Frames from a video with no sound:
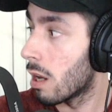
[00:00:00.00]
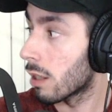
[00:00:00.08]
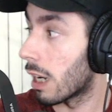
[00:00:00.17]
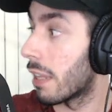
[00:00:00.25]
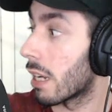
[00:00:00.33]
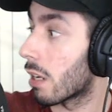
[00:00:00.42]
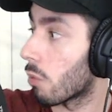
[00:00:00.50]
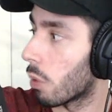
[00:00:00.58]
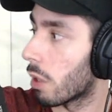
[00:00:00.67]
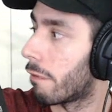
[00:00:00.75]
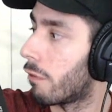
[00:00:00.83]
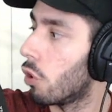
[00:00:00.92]
I think
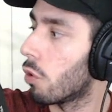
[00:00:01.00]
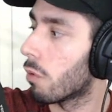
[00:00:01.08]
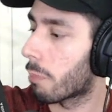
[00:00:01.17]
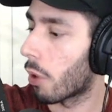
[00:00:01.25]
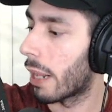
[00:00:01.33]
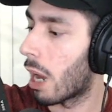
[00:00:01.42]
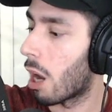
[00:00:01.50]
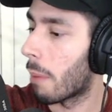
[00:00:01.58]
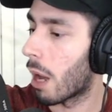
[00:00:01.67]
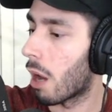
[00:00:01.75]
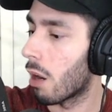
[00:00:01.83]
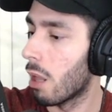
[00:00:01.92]
what Fu pointed out
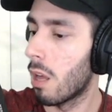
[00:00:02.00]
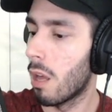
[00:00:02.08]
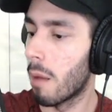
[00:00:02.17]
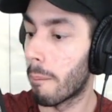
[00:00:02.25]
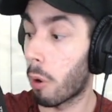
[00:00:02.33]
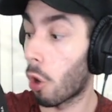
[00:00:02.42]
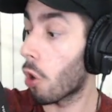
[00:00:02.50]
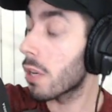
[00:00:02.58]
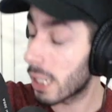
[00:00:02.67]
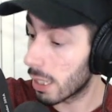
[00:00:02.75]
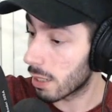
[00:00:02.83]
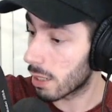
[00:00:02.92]
about
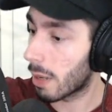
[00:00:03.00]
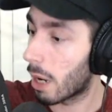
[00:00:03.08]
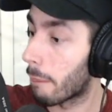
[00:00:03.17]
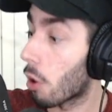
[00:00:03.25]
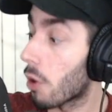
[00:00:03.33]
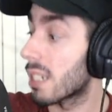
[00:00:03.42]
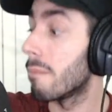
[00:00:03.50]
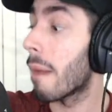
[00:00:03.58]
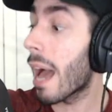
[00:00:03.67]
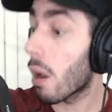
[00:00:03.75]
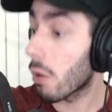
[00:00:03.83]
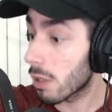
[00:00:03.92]
purses, about purse
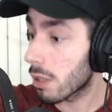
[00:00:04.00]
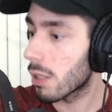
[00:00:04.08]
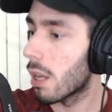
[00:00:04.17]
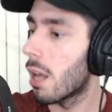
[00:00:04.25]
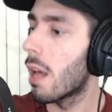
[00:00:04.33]
amounts,